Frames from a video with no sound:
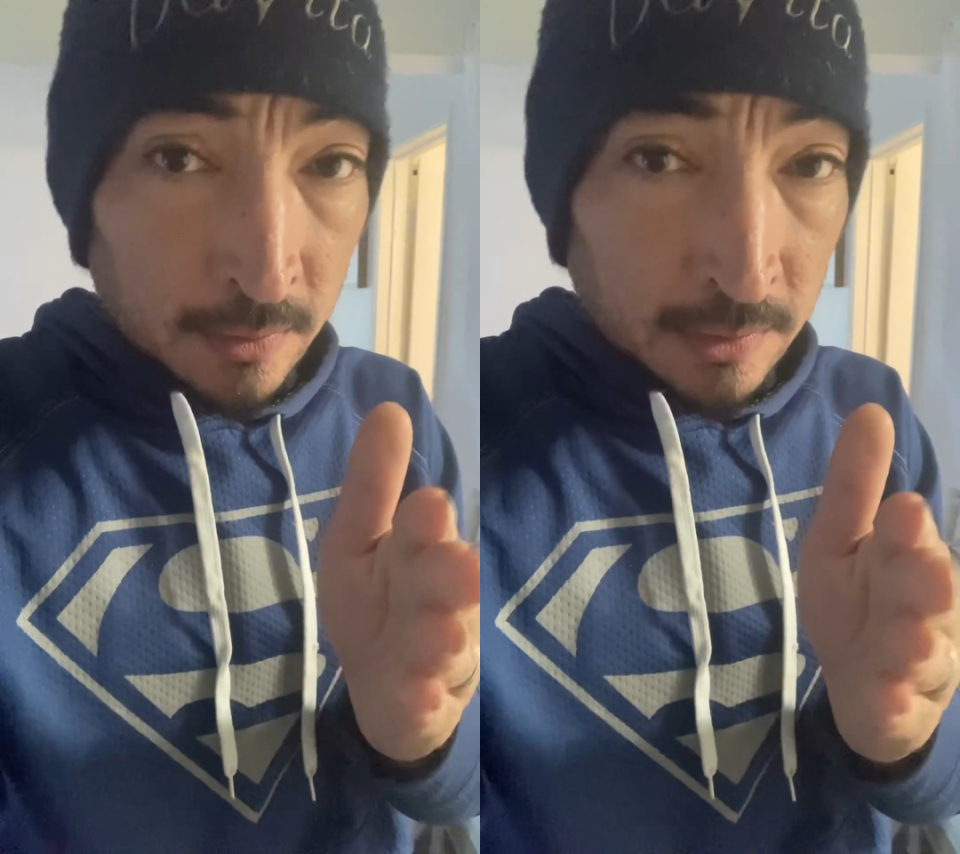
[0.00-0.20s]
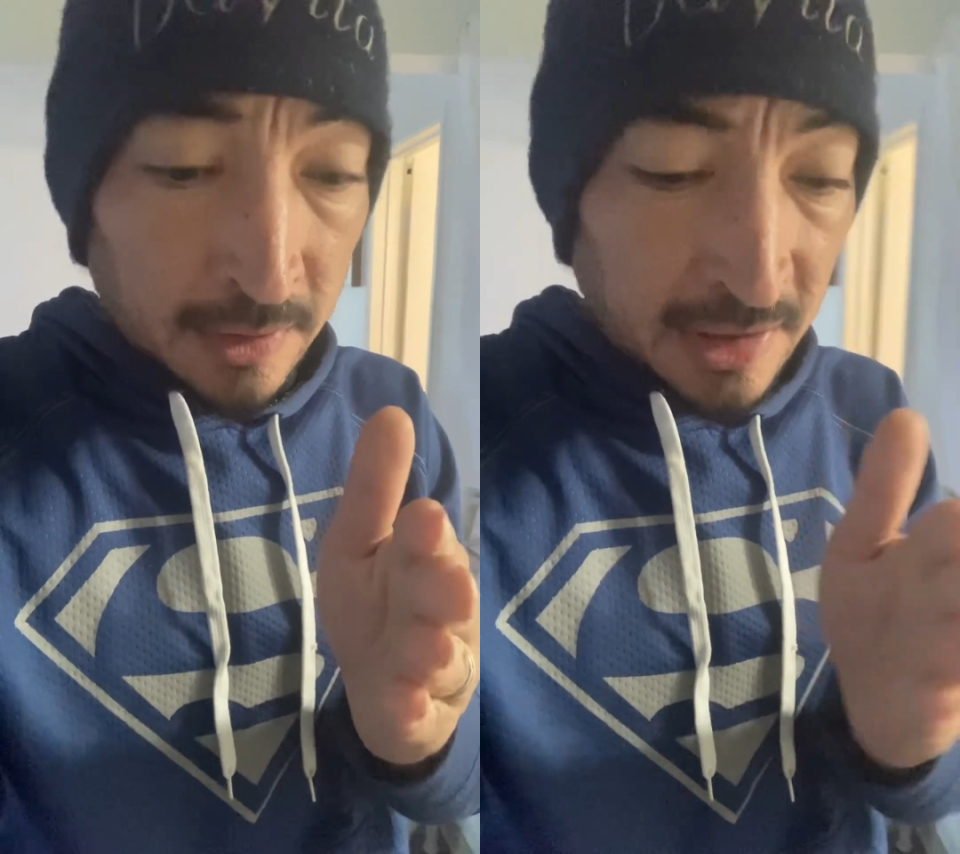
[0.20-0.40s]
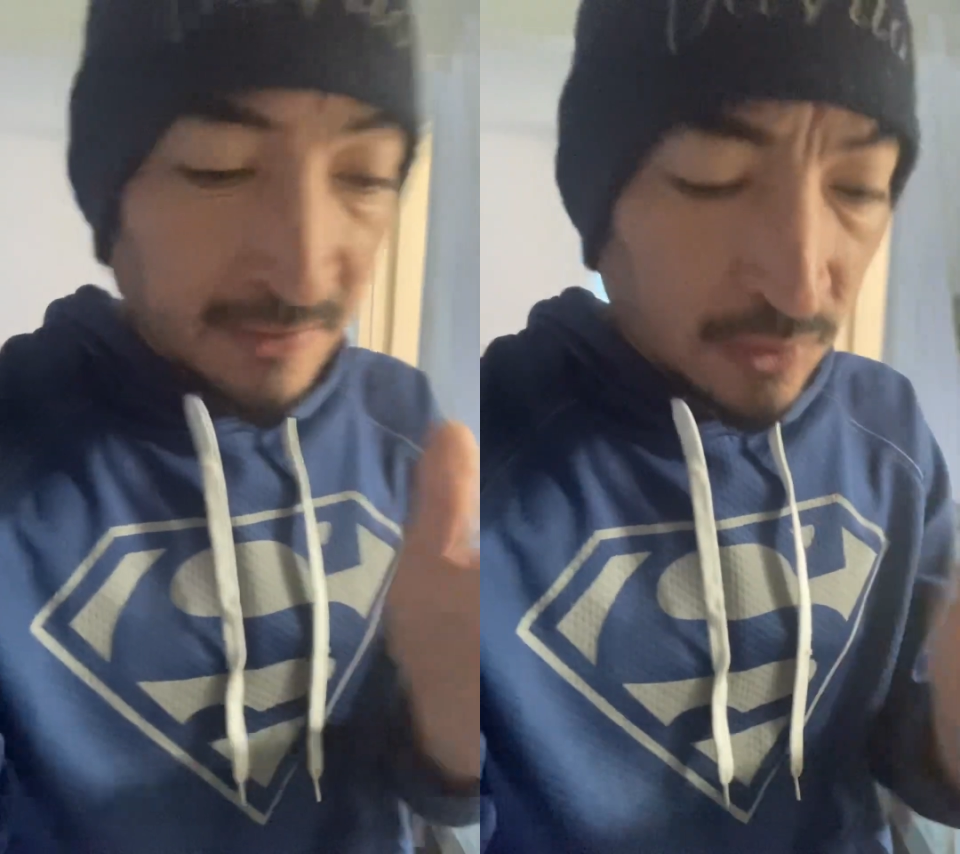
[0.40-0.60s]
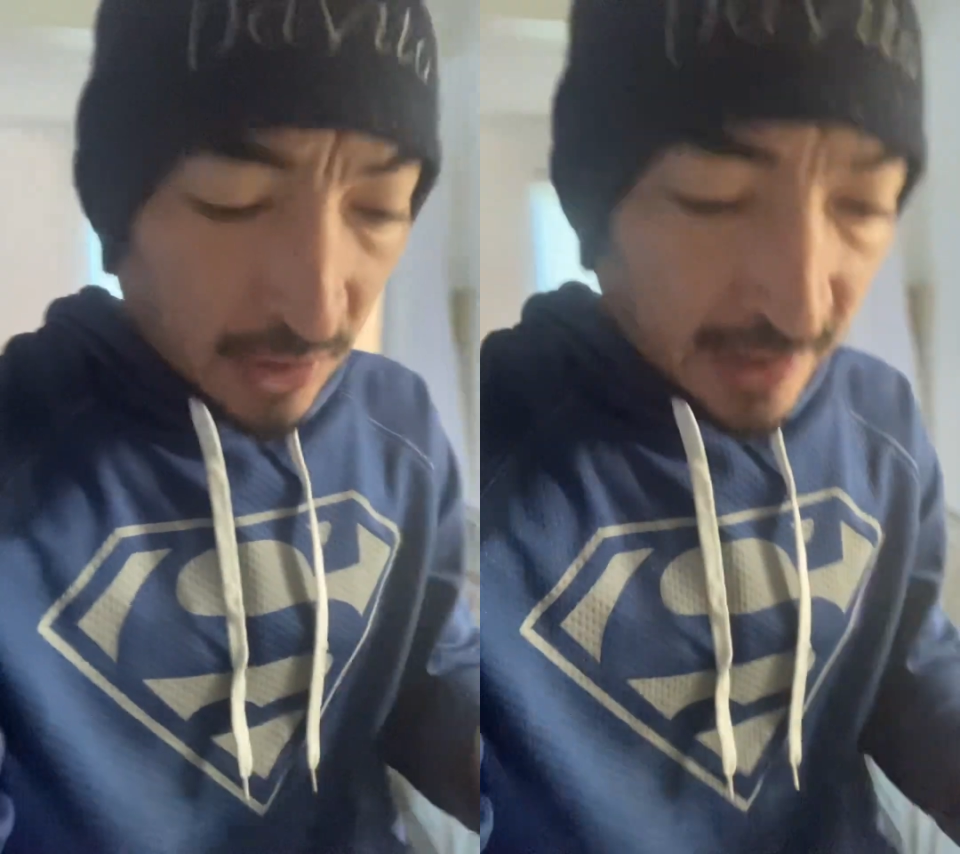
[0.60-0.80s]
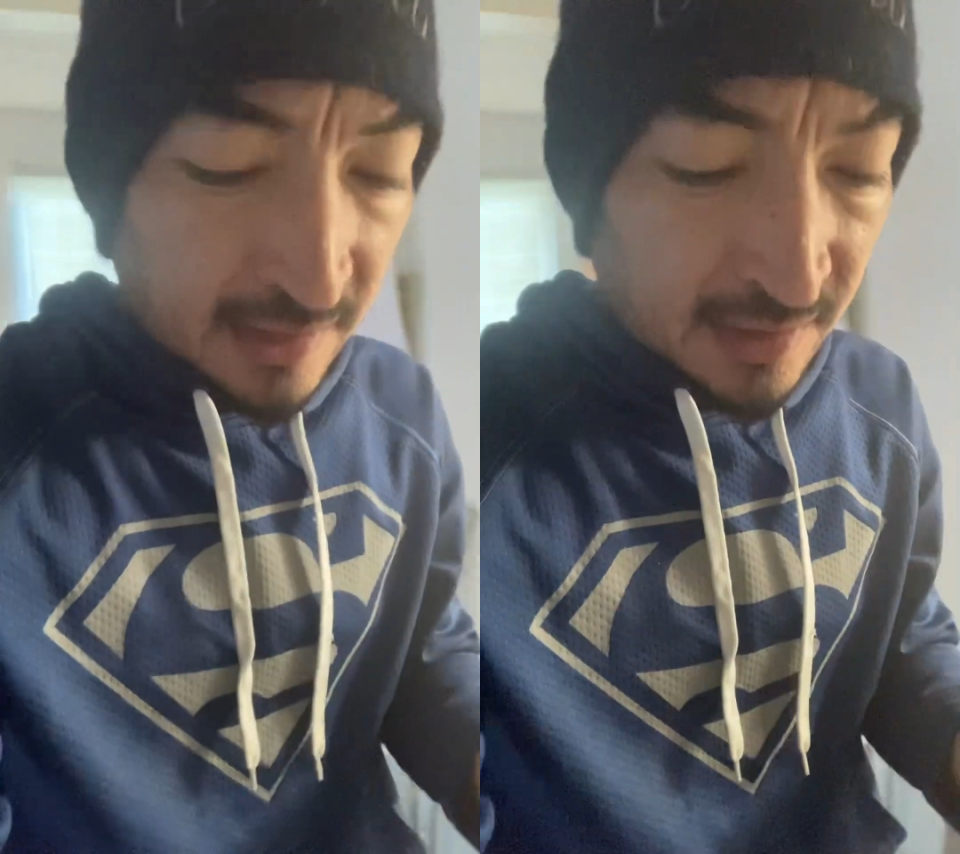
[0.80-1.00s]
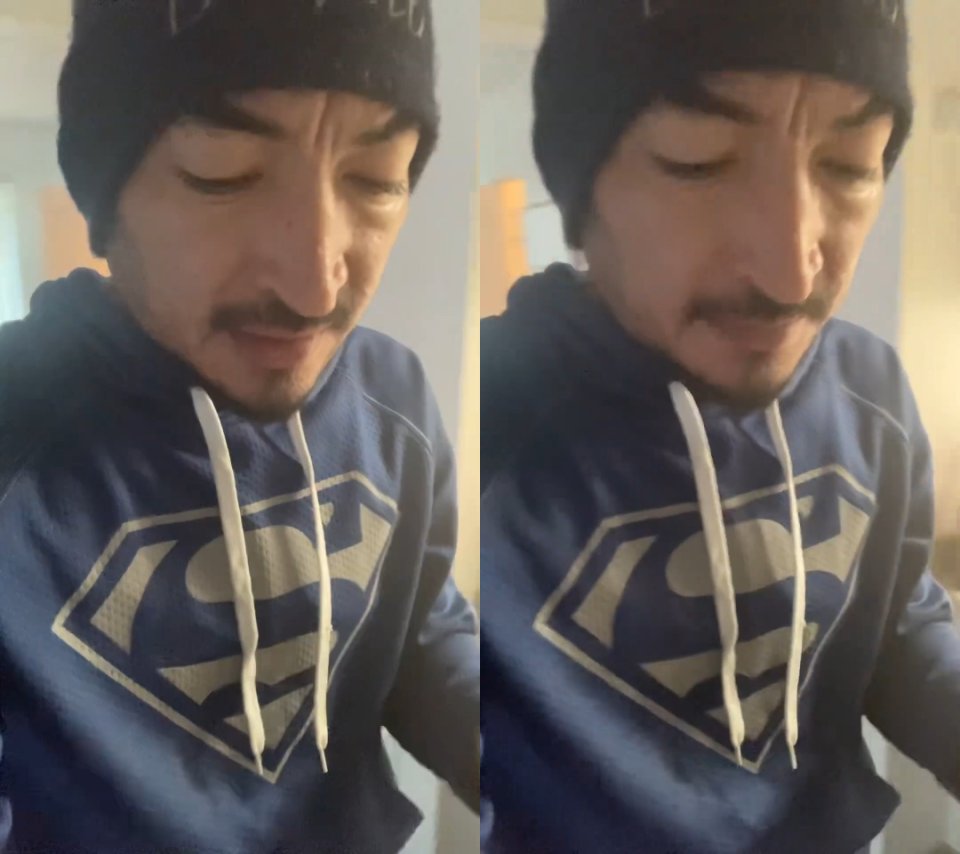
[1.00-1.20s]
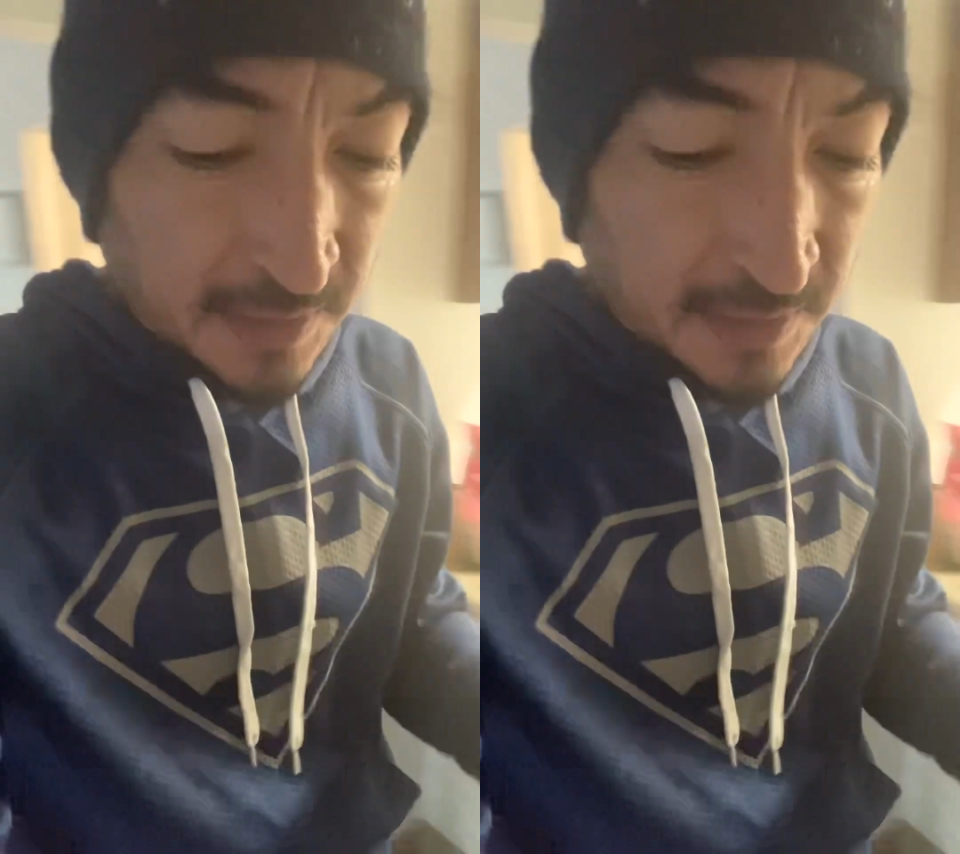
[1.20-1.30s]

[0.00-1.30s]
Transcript: The devil has come